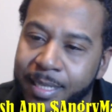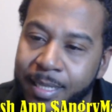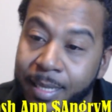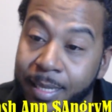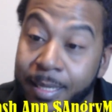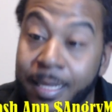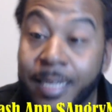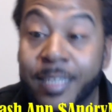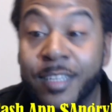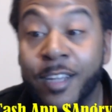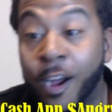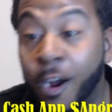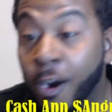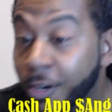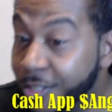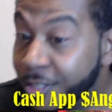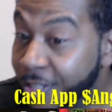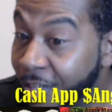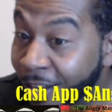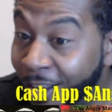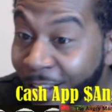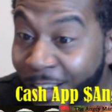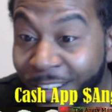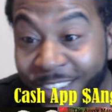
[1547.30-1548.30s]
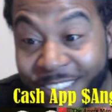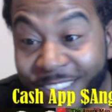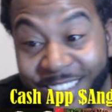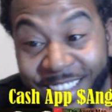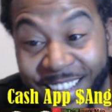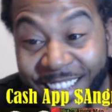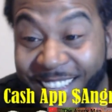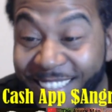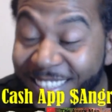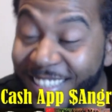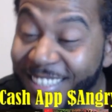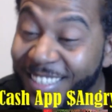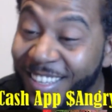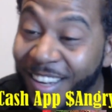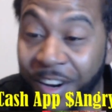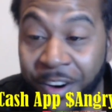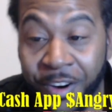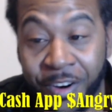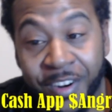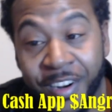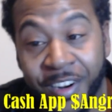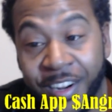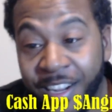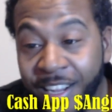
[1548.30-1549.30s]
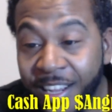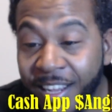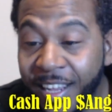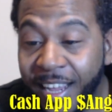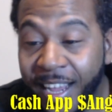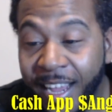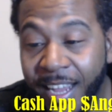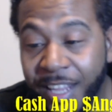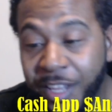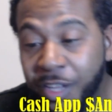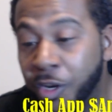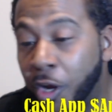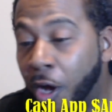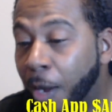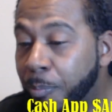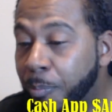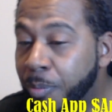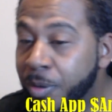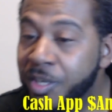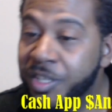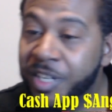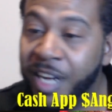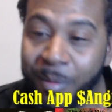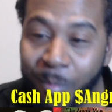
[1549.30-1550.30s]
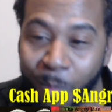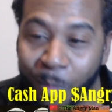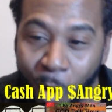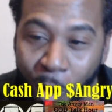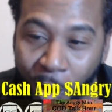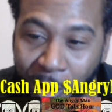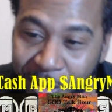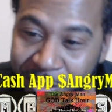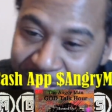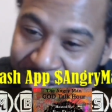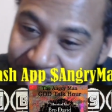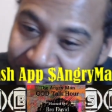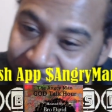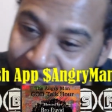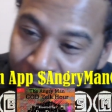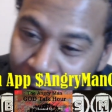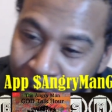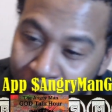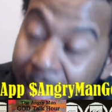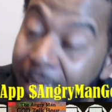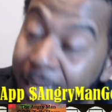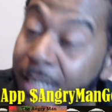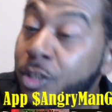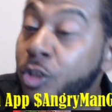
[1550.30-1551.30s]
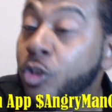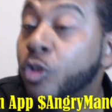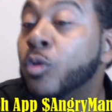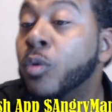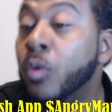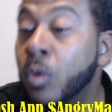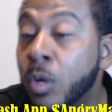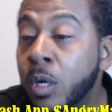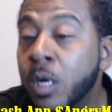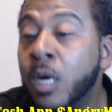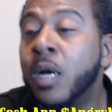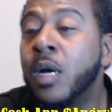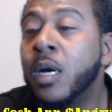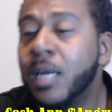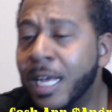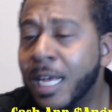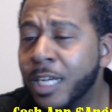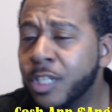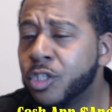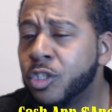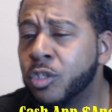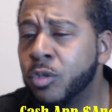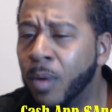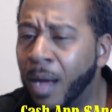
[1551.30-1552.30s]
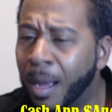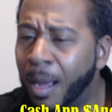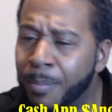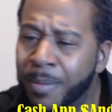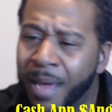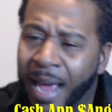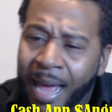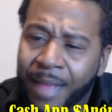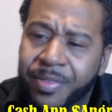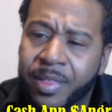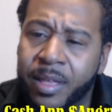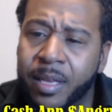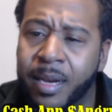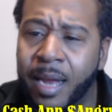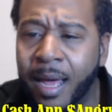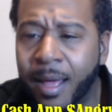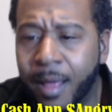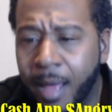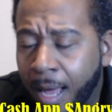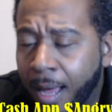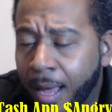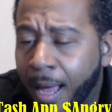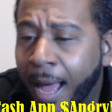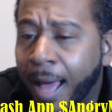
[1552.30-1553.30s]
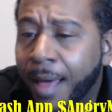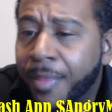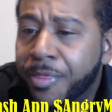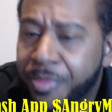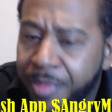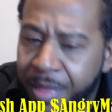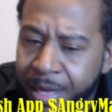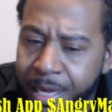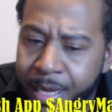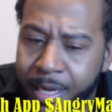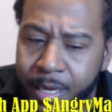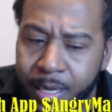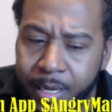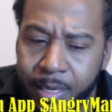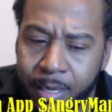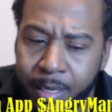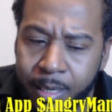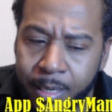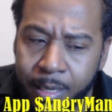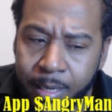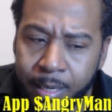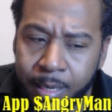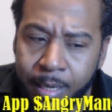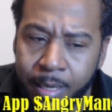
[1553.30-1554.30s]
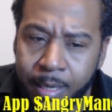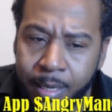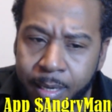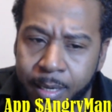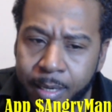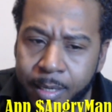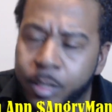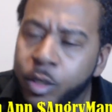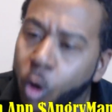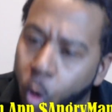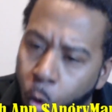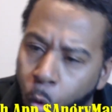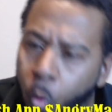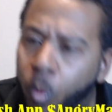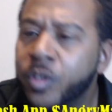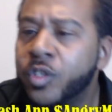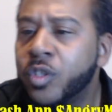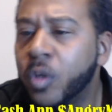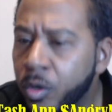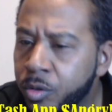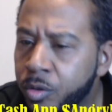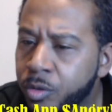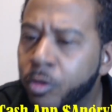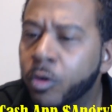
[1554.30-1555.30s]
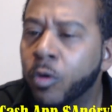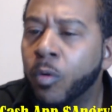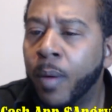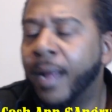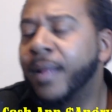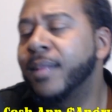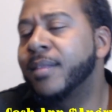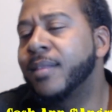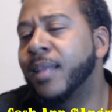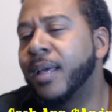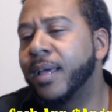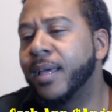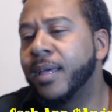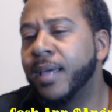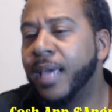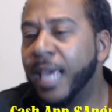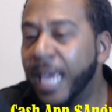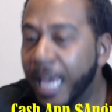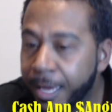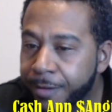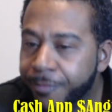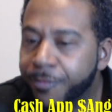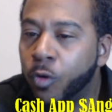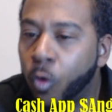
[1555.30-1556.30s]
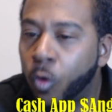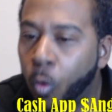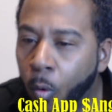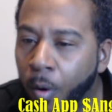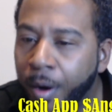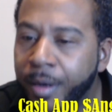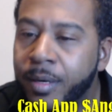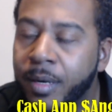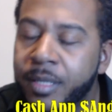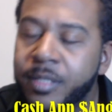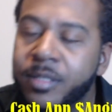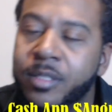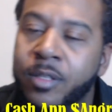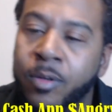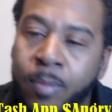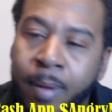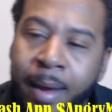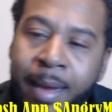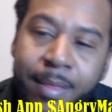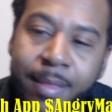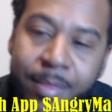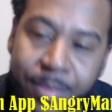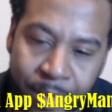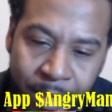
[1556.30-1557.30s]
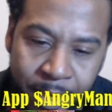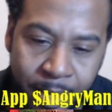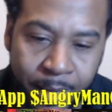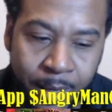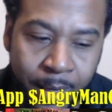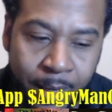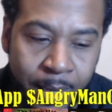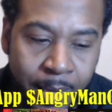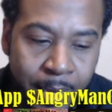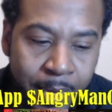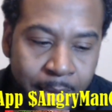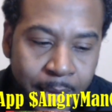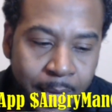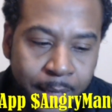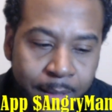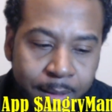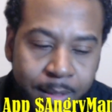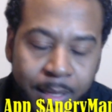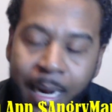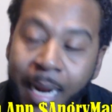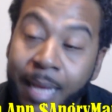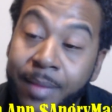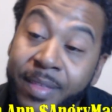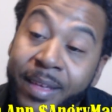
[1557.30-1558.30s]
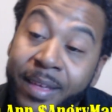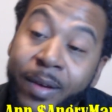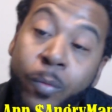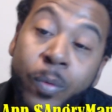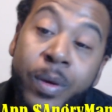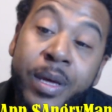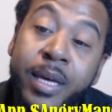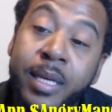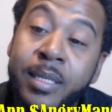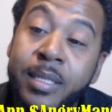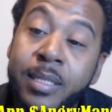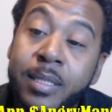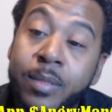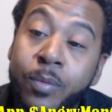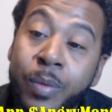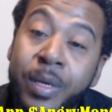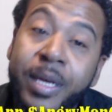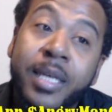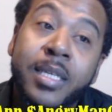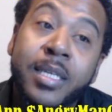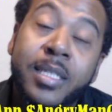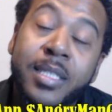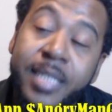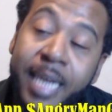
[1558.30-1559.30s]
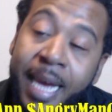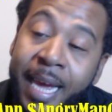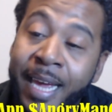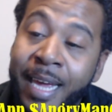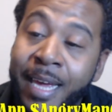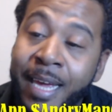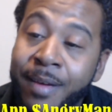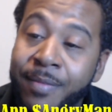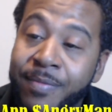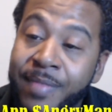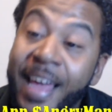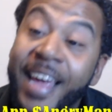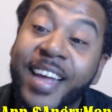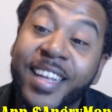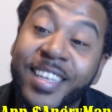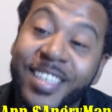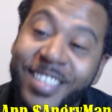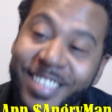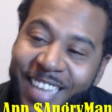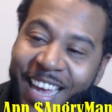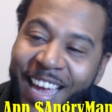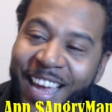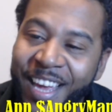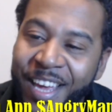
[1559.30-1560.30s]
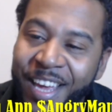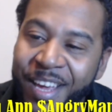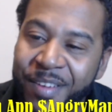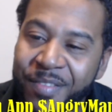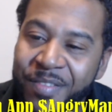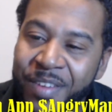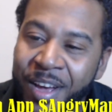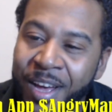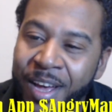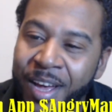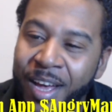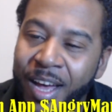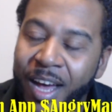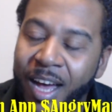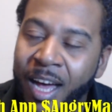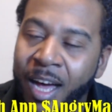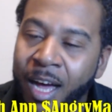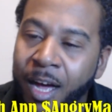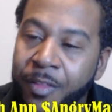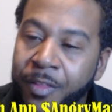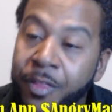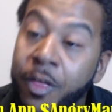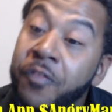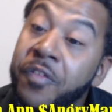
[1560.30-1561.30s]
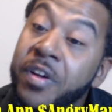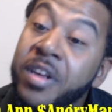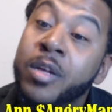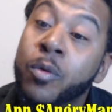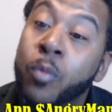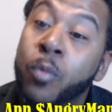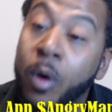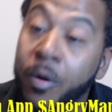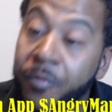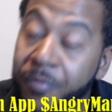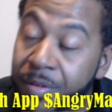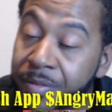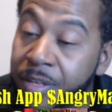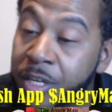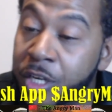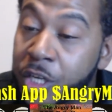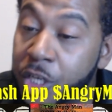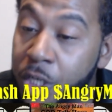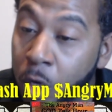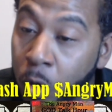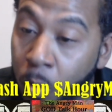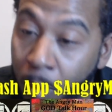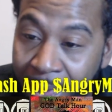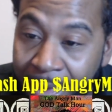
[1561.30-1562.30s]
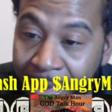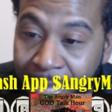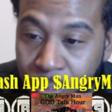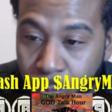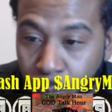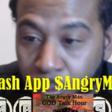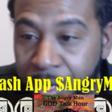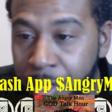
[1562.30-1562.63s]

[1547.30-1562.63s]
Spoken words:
This hurt, y'all. This hurt. And, you know, I appreciate Marcus, you know, and that's true. That's true. I mean, I think Corey's going to do the right thing. If Corey does the right thing, then I think they can save the 5150 show as we